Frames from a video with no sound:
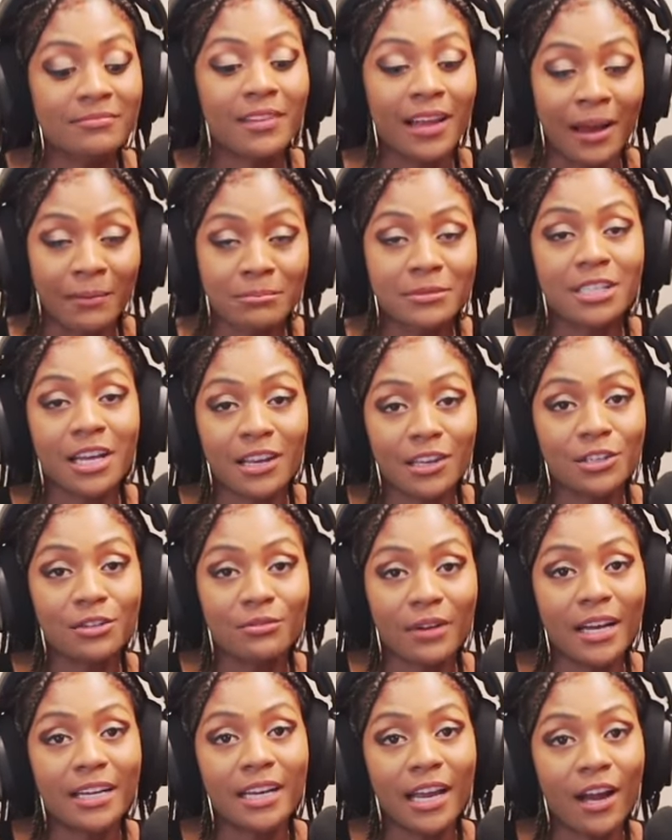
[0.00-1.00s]
I'm telling you
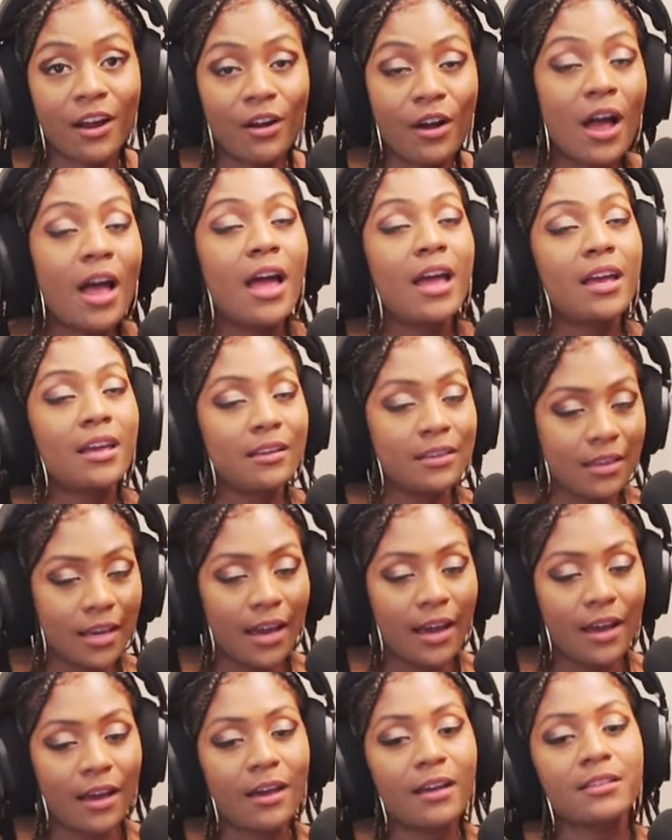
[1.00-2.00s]
right now,
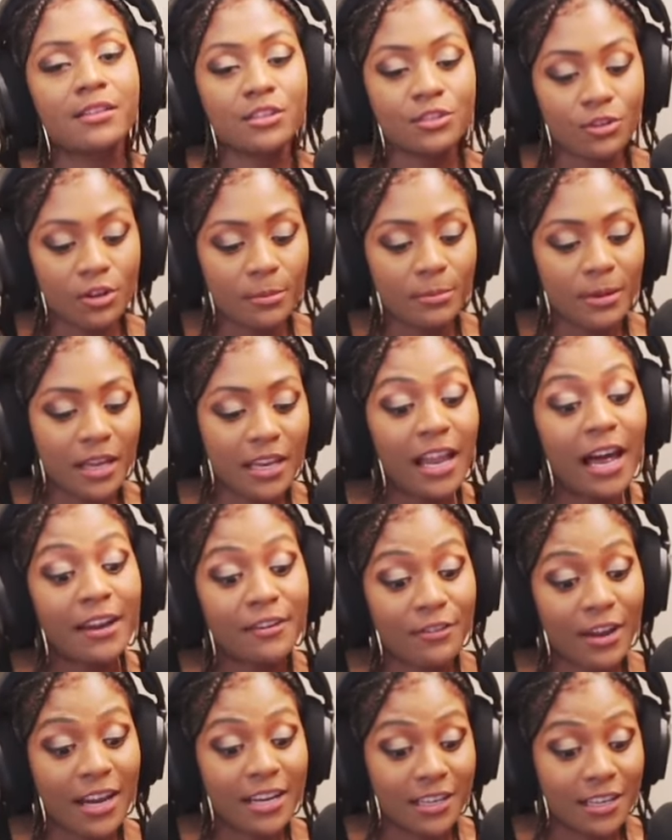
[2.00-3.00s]
yeah, there's going to be a lot
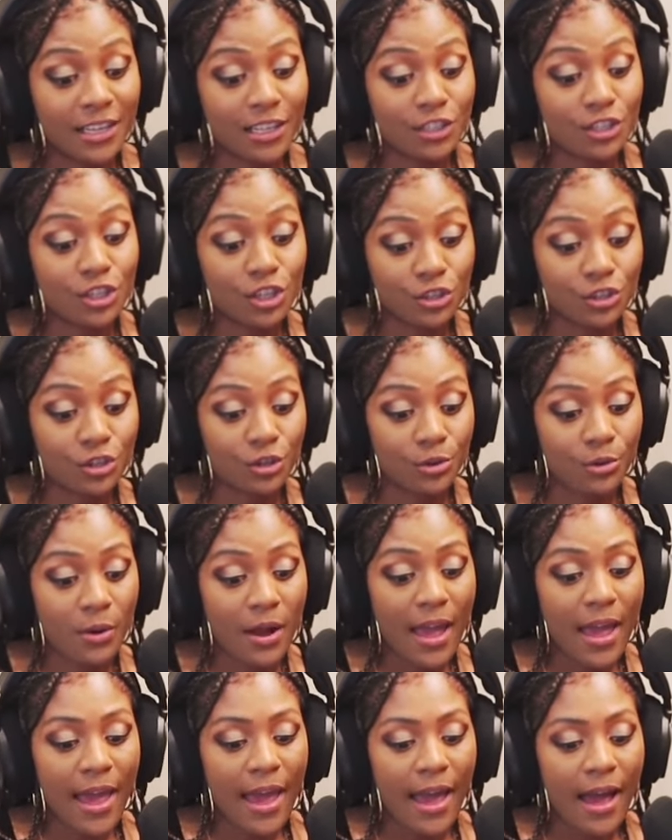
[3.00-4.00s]
of editing to do.
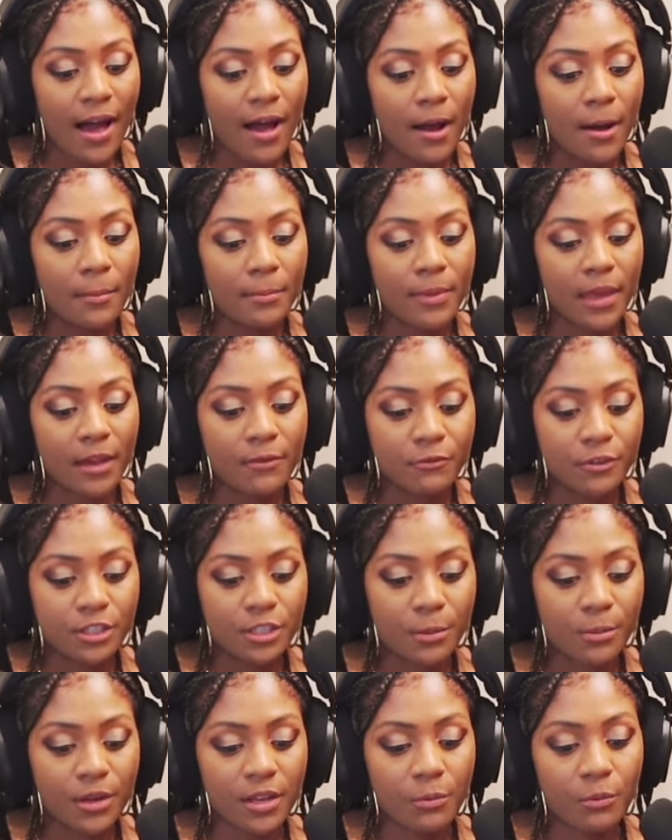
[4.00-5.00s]
Um, and for
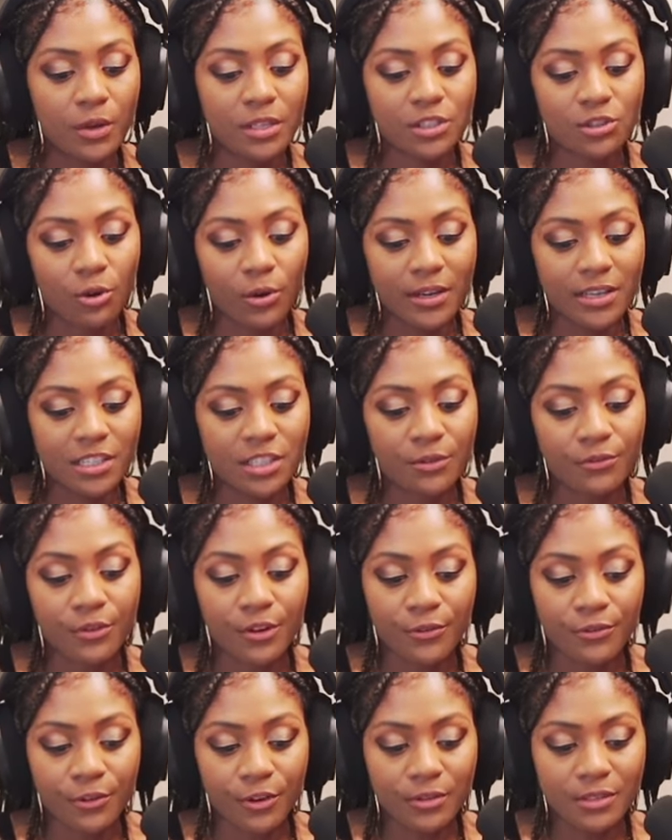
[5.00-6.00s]
someone that wants to audition for
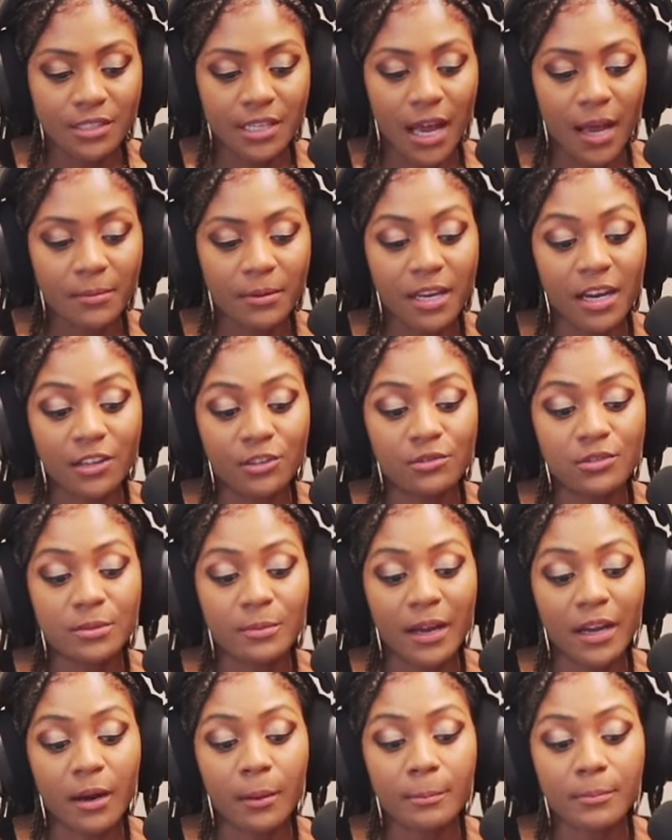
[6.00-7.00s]
the first time, can I use
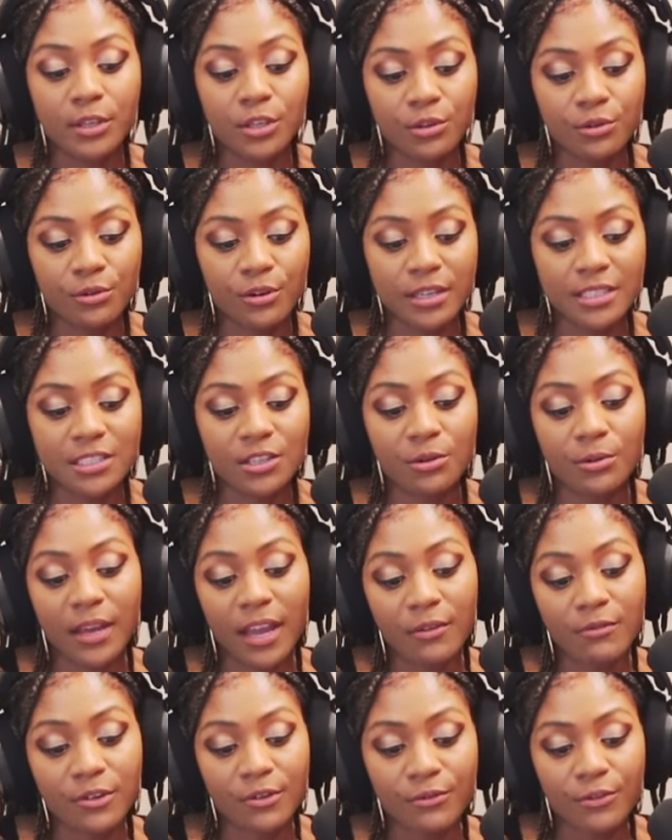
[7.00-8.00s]
my computer? Is it
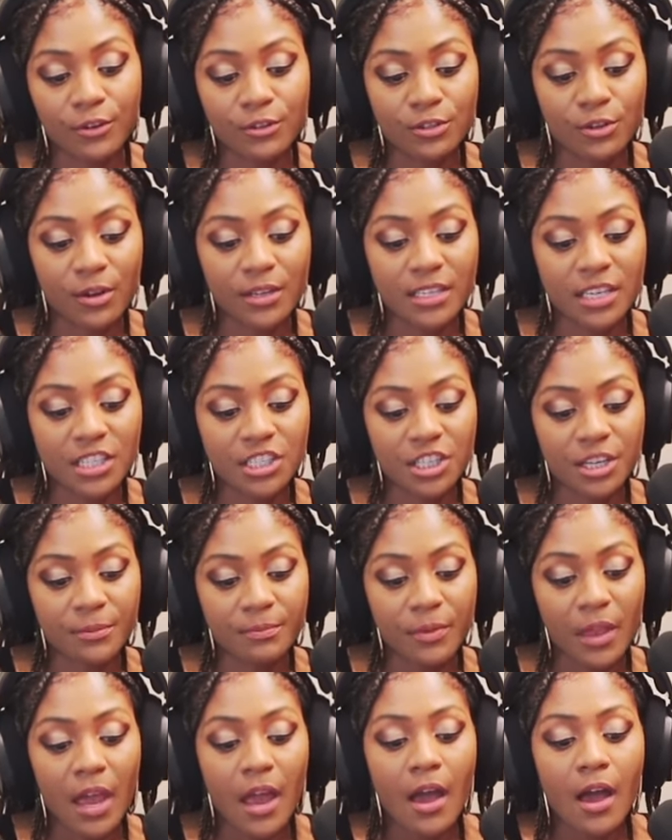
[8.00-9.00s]
okay for the first
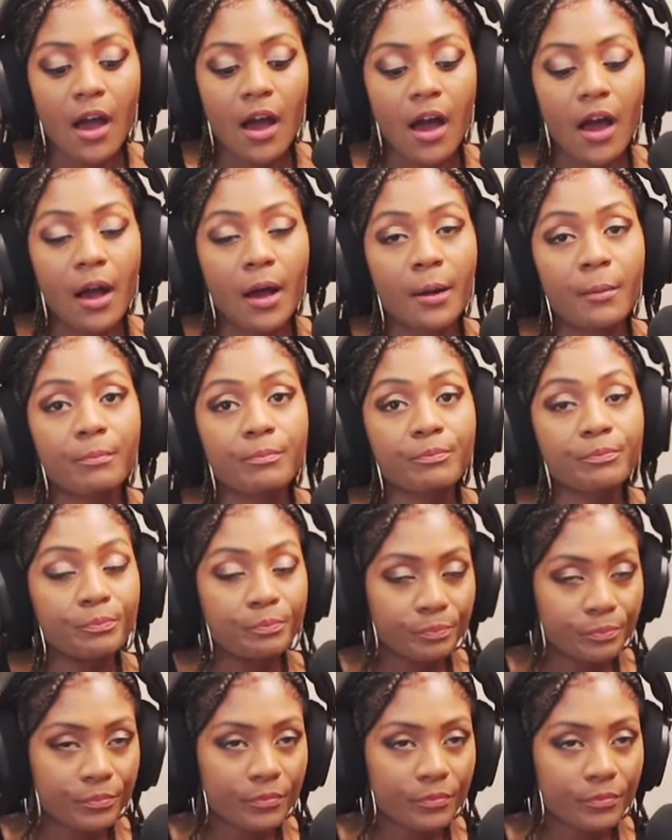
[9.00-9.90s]
audition? Um,